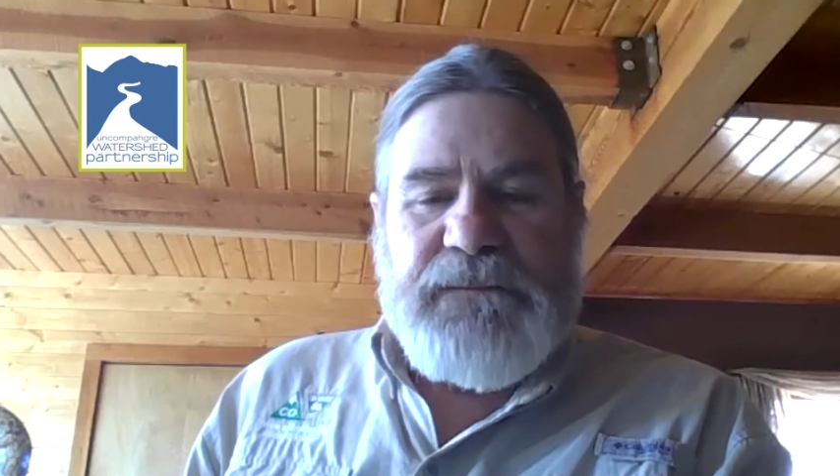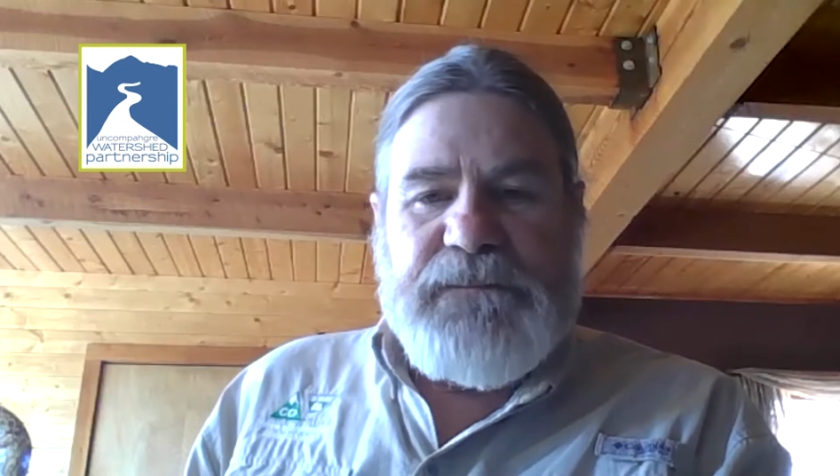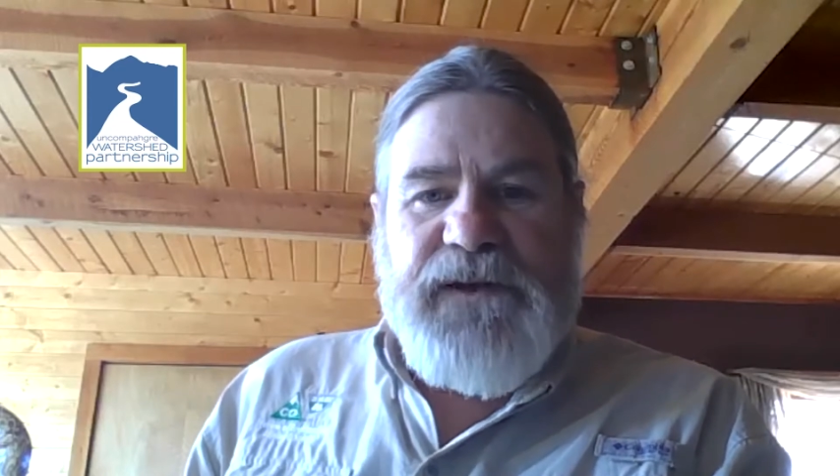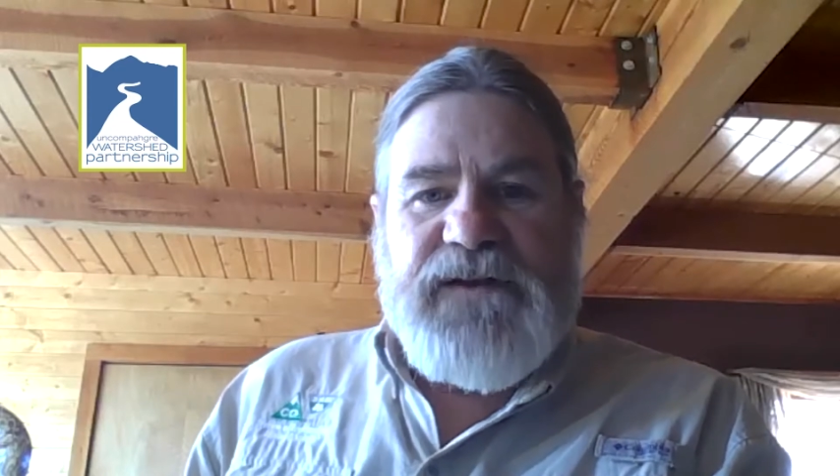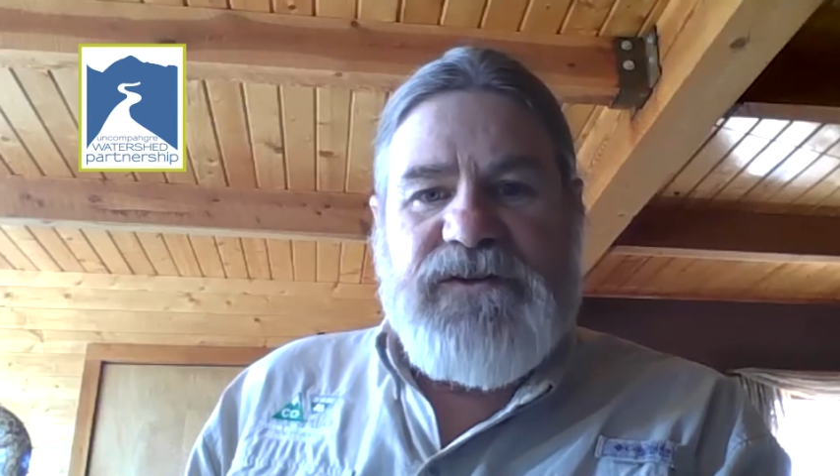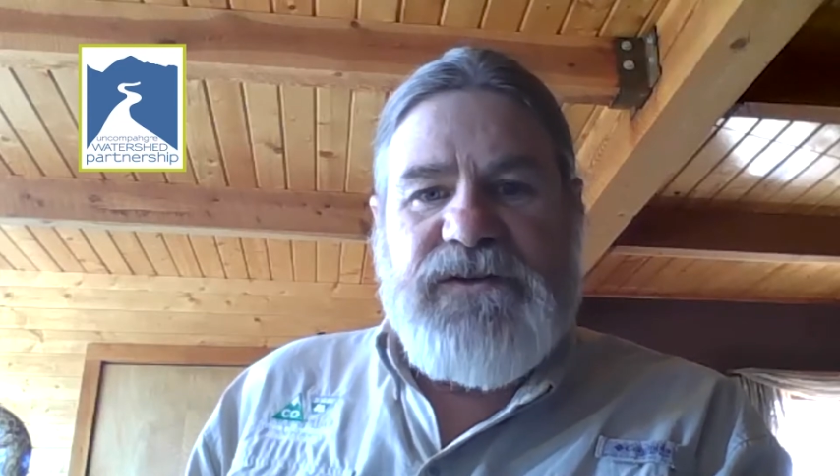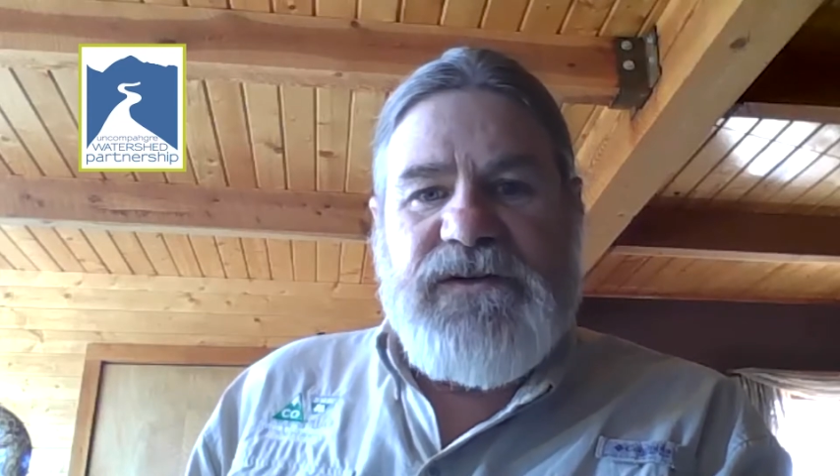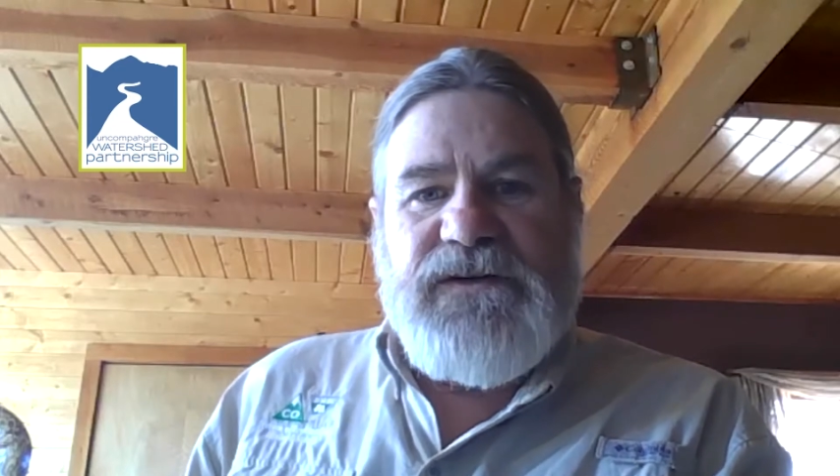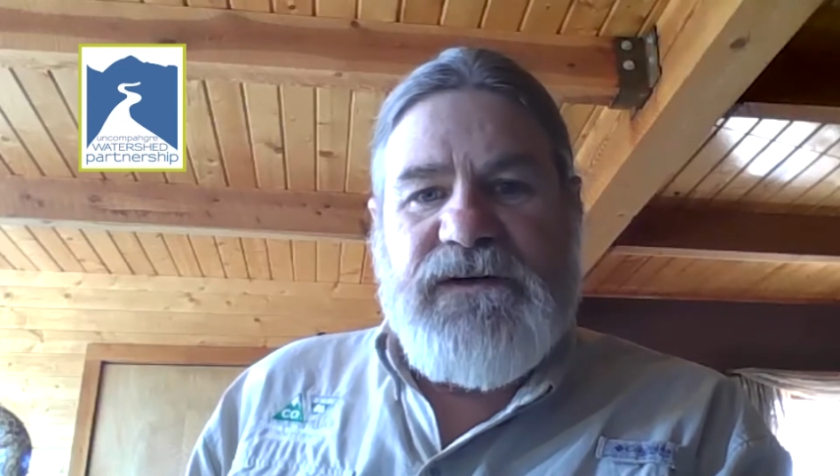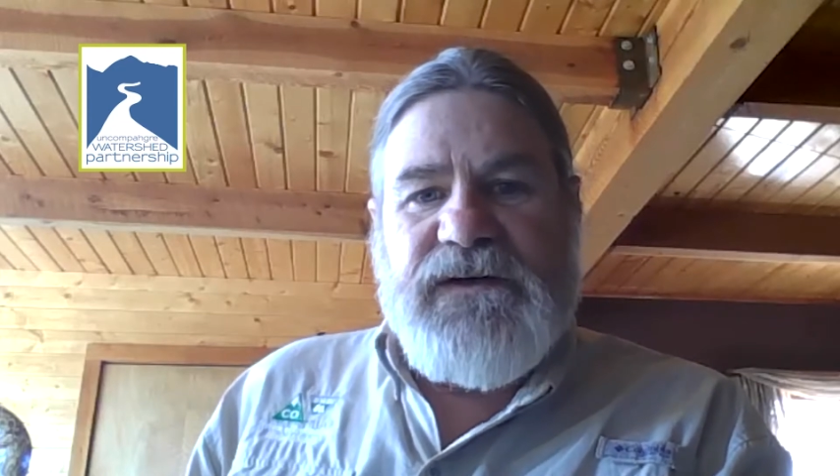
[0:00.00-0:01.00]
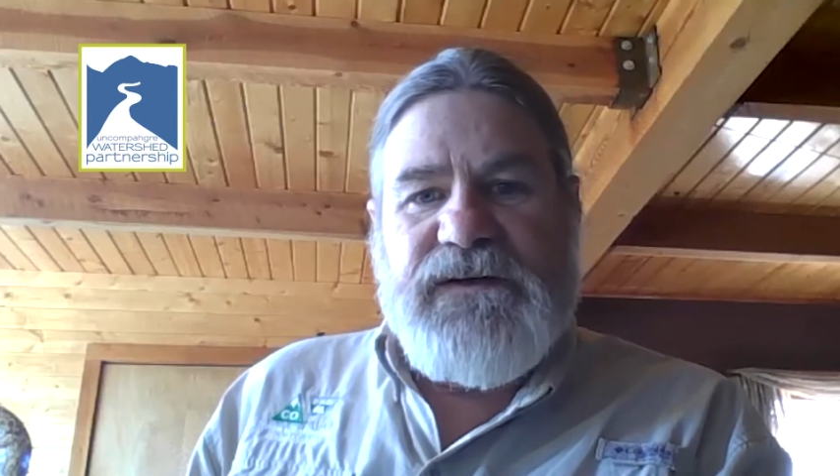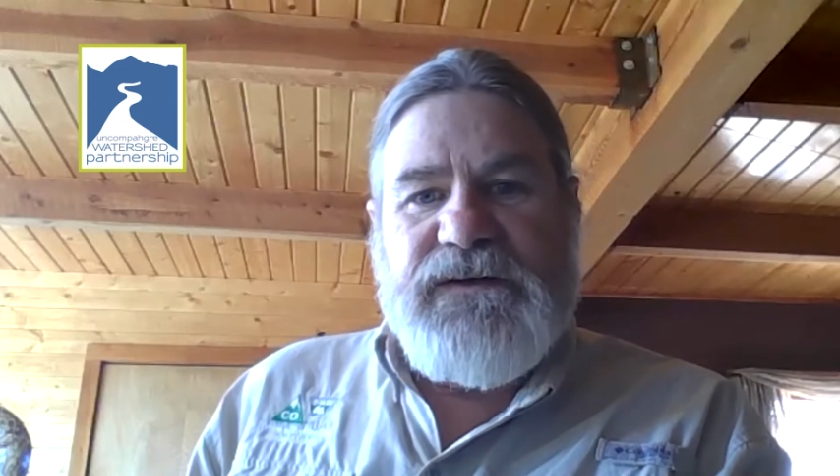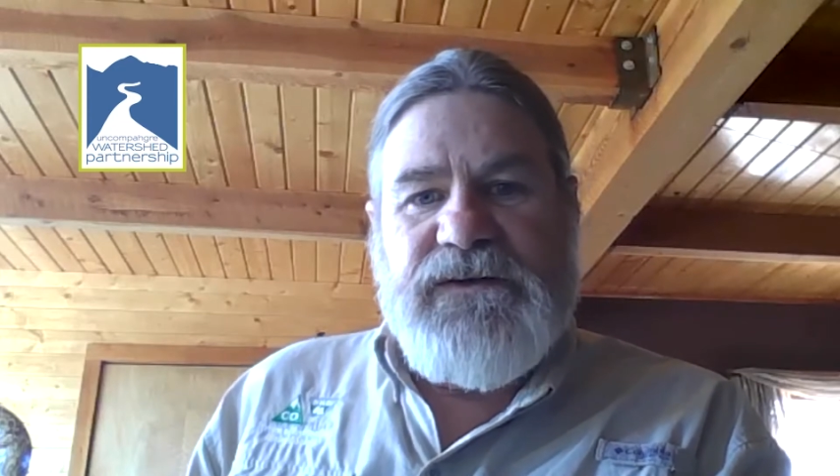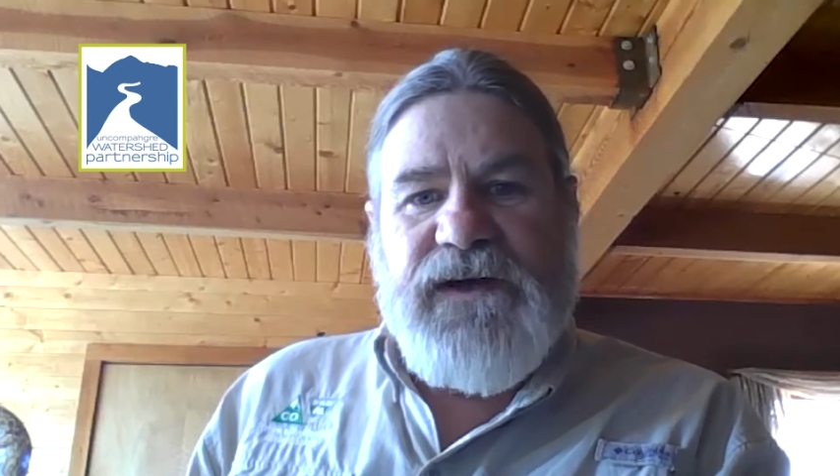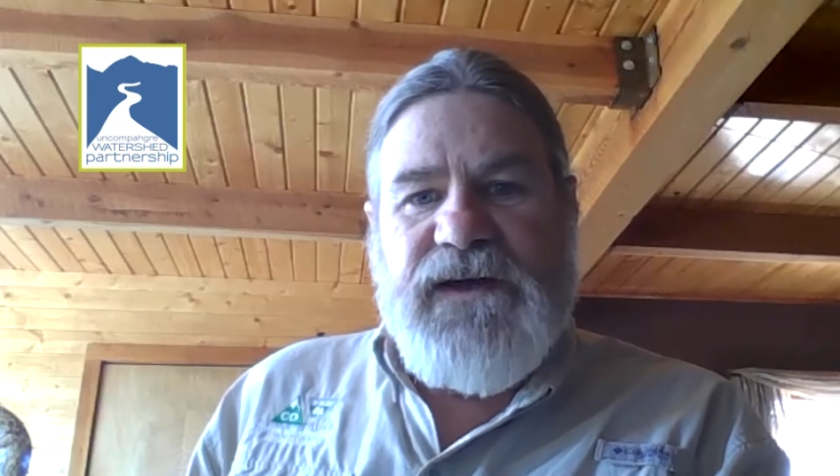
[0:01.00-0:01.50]
based here in
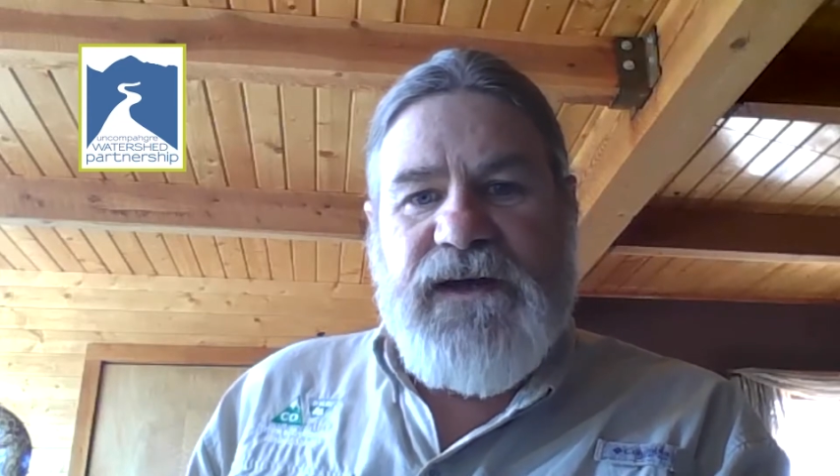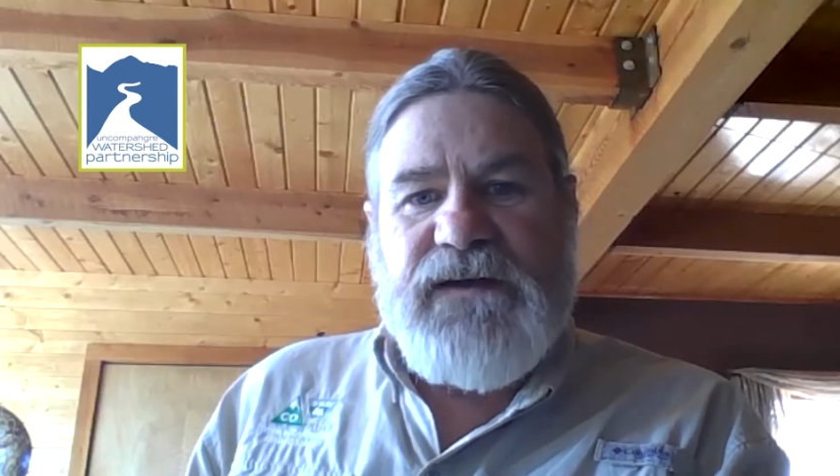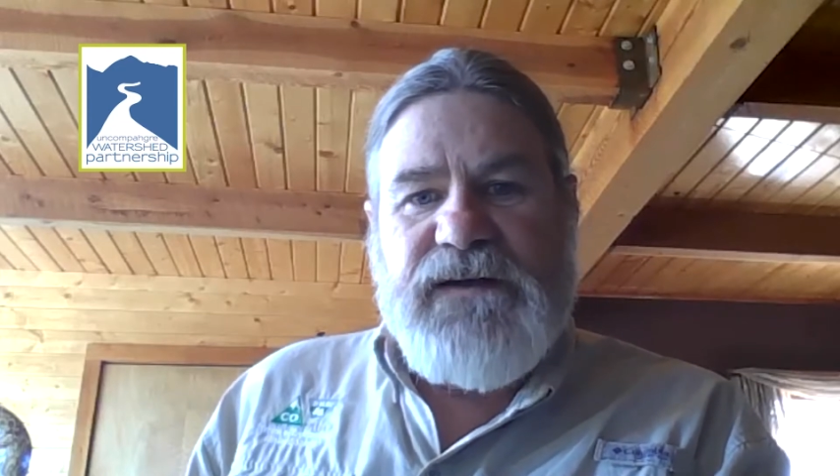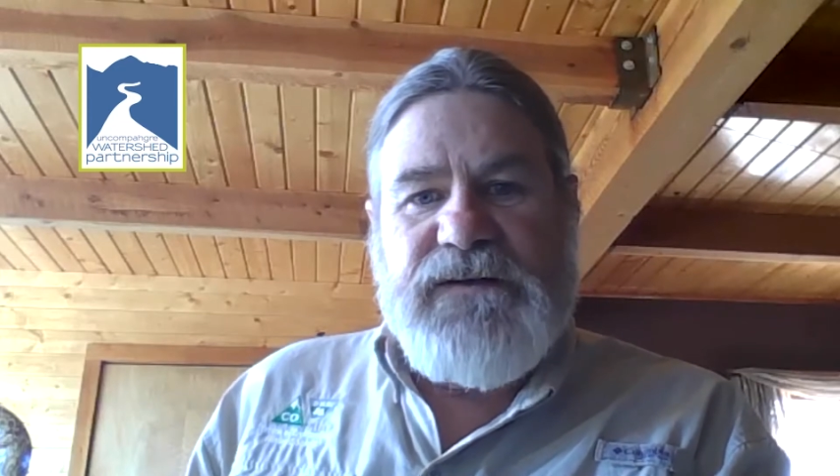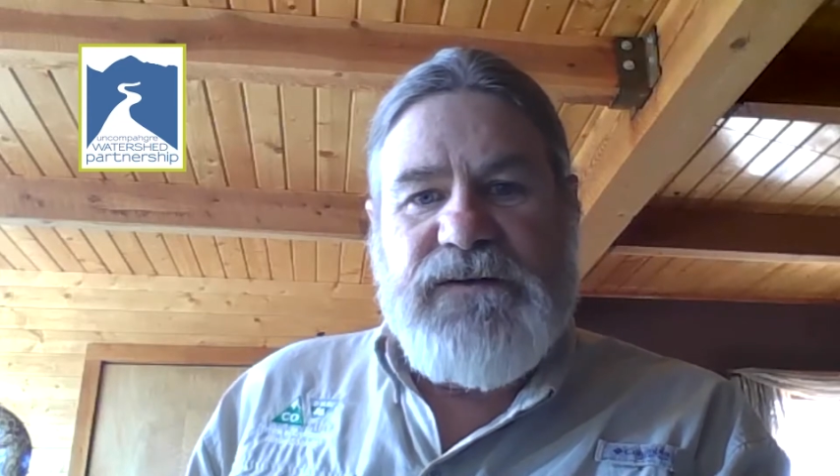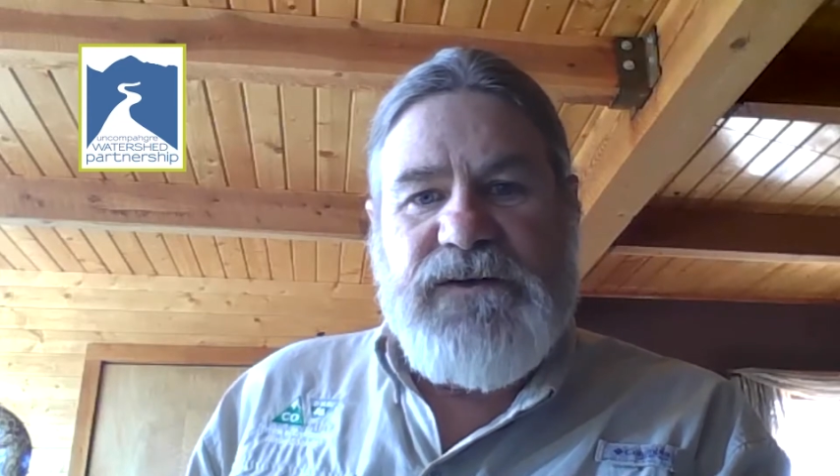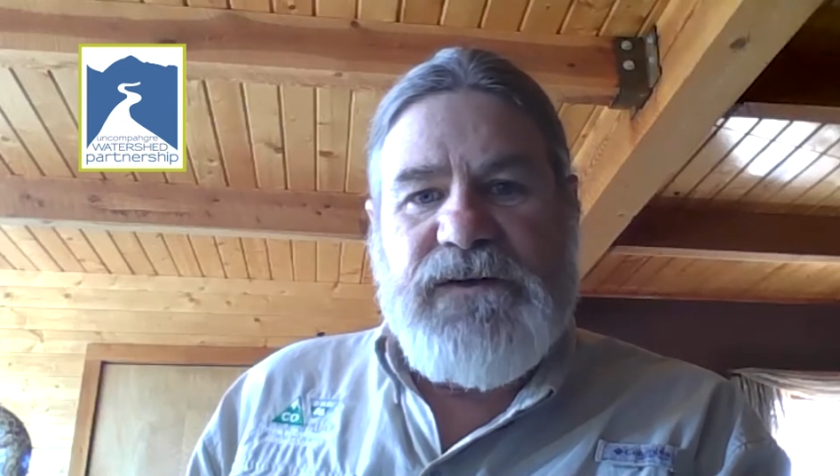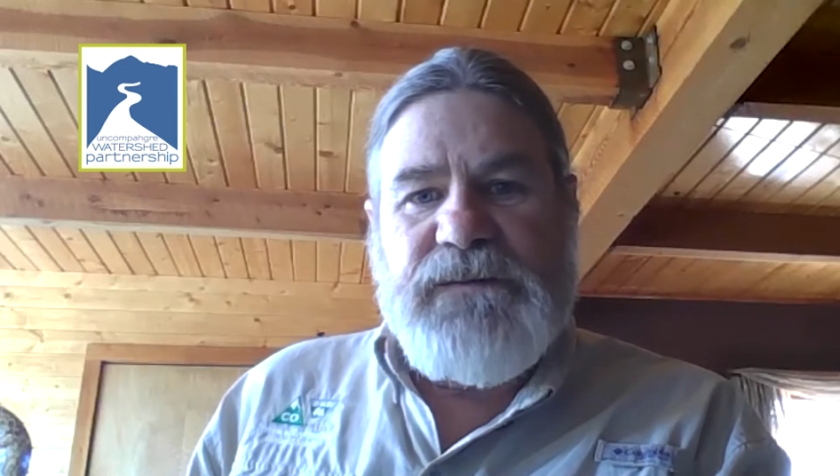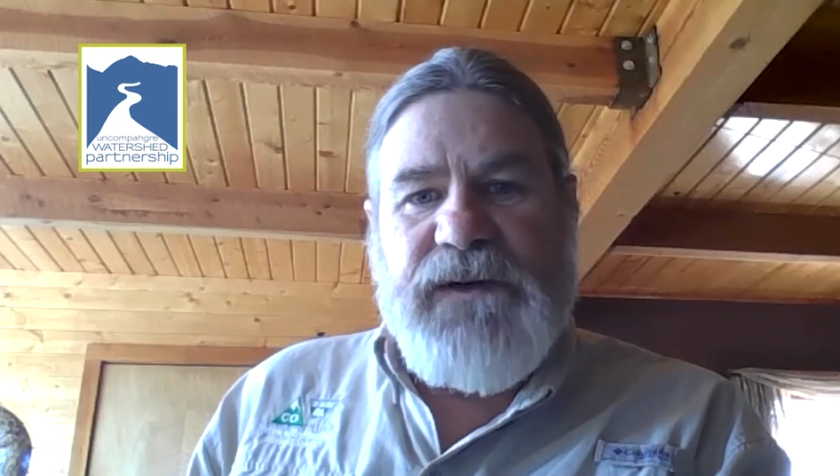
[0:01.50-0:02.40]
Ouray County as a